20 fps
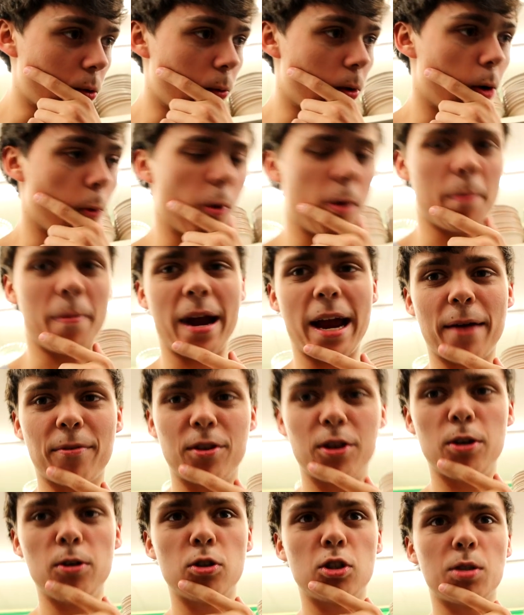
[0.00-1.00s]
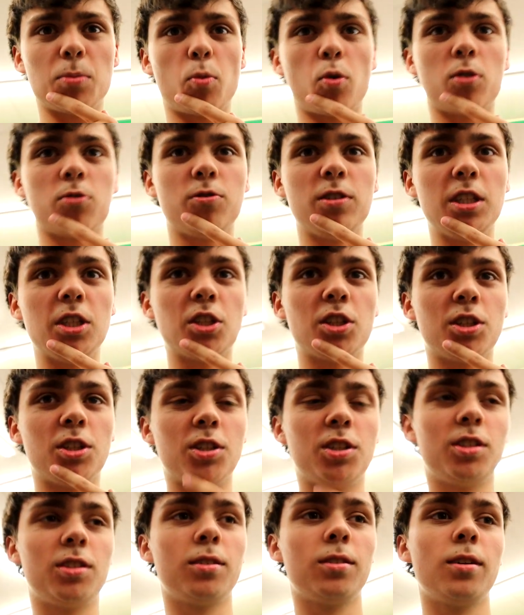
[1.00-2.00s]
well, we might have to do some more
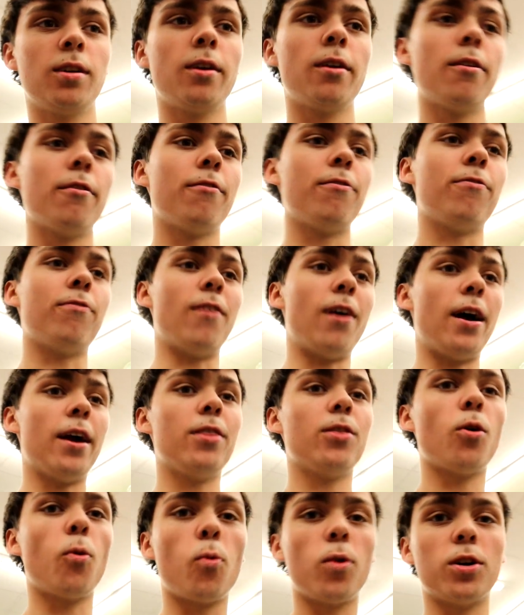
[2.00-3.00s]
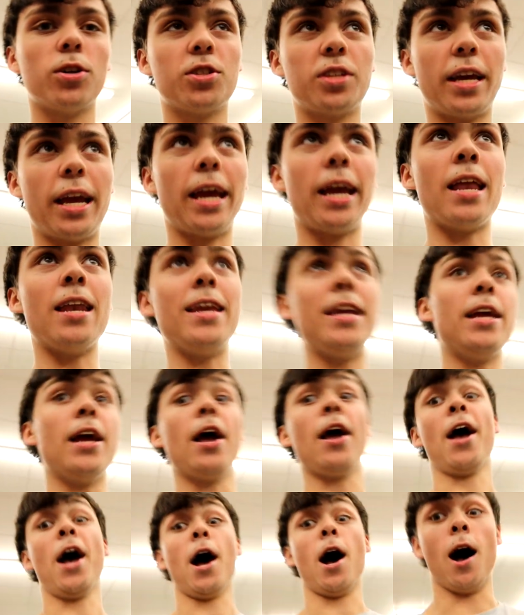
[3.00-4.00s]
research. Find the worst candy
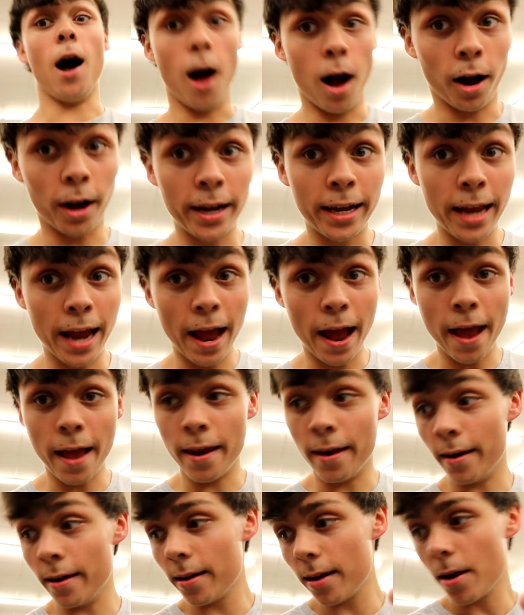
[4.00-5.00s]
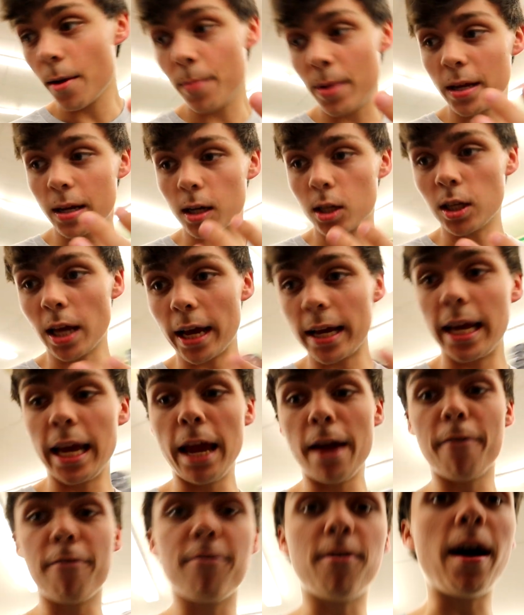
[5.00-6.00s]
again because I
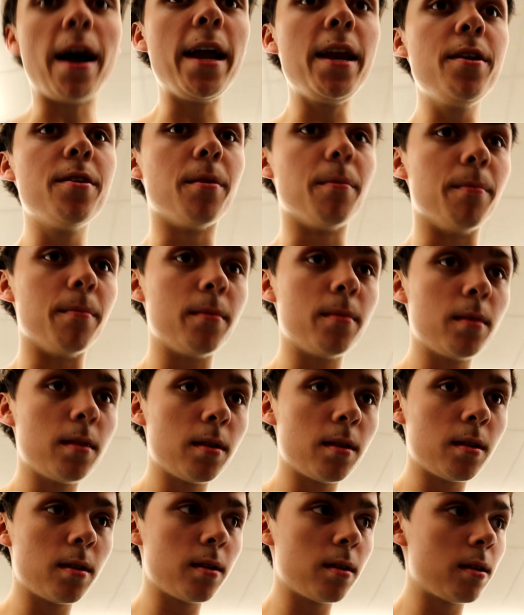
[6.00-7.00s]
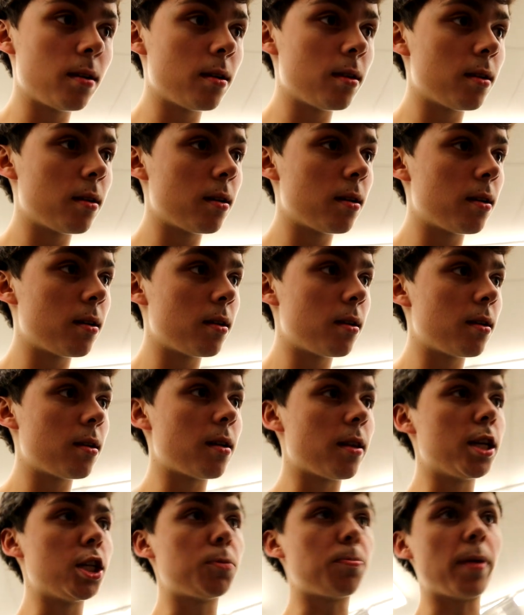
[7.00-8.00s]
can't find them.
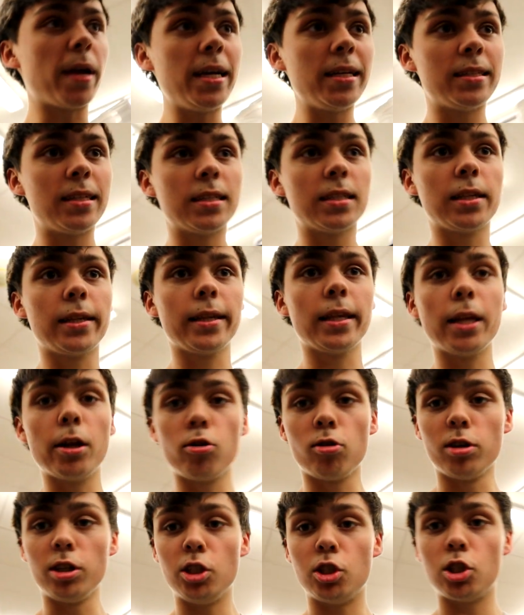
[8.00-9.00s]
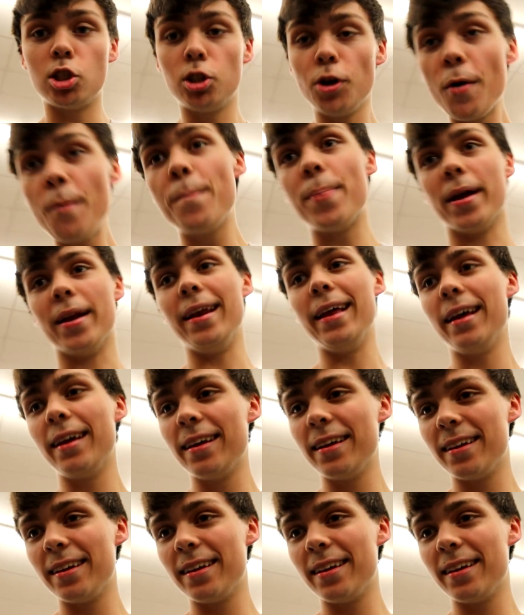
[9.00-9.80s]
This place is literally stupid.